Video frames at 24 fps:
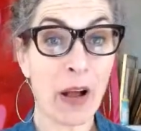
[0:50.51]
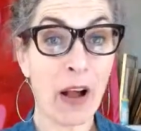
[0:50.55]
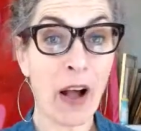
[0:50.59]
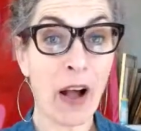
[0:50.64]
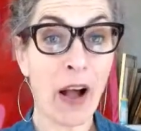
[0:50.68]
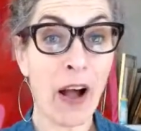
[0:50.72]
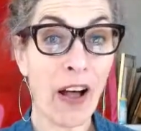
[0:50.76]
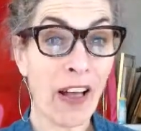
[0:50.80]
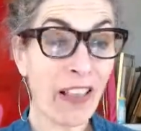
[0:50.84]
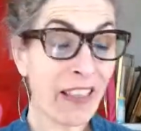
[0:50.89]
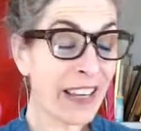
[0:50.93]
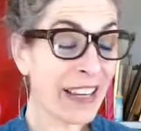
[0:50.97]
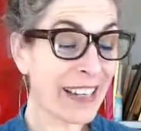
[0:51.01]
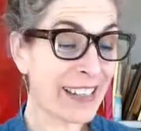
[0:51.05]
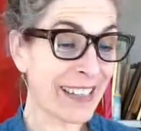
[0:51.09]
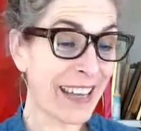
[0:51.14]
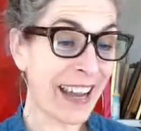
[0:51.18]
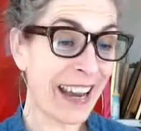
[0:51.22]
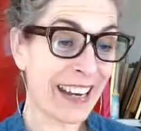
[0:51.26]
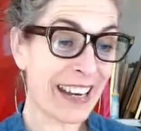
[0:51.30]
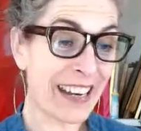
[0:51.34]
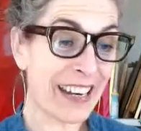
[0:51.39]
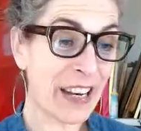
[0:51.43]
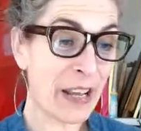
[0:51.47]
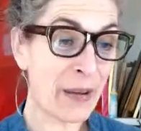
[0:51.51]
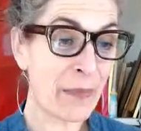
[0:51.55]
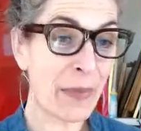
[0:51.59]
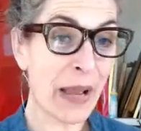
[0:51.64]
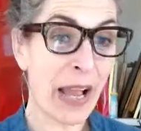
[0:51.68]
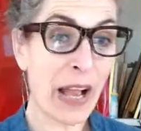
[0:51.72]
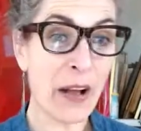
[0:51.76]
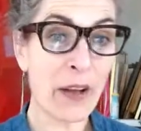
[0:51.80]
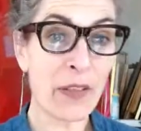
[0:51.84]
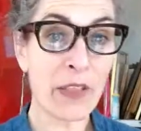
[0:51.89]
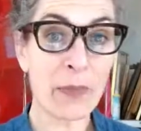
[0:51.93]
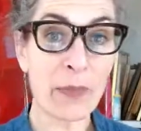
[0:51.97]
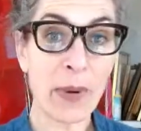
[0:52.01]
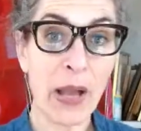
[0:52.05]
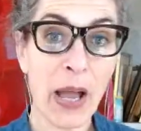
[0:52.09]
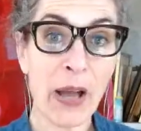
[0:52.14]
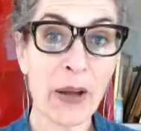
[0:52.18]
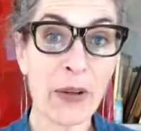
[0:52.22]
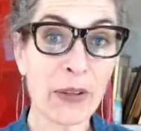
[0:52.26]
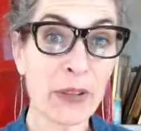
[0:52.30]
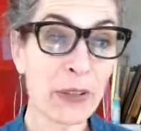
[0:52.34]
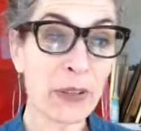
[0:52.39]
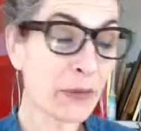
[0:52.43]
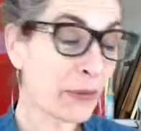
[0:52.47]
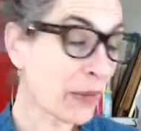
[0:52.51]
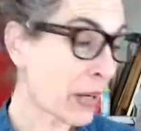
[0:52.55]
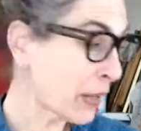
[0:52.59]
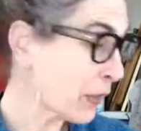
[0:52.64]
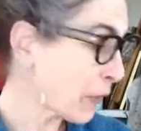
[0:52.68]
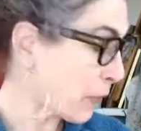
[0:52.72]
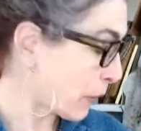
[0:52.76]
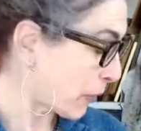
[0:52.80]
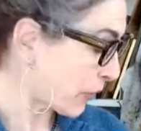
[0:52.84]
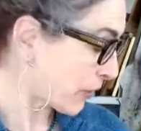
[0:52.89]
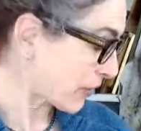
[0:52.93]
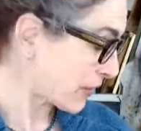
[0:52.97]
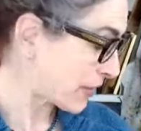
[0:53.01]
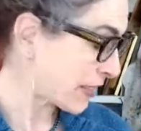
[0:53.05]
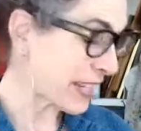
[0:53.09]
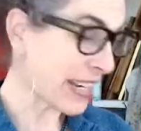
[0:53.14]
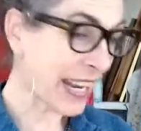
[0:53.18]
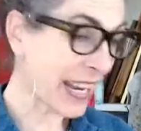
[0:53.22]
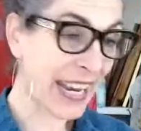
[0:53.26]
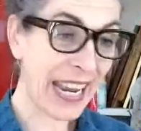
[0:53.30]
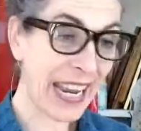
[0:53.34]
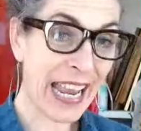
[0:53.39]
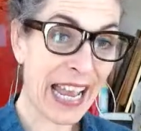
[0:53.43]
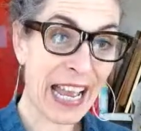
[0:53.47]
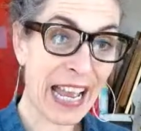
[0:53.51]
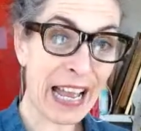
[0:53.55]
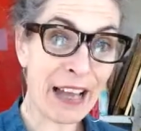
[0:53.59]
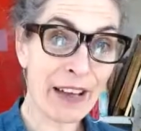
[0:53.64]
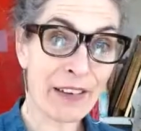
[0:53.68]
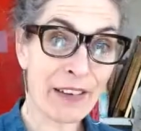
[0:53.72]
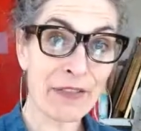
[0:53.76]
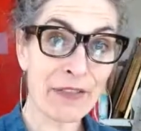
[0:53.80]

all excited about the Potholder Rug course that I have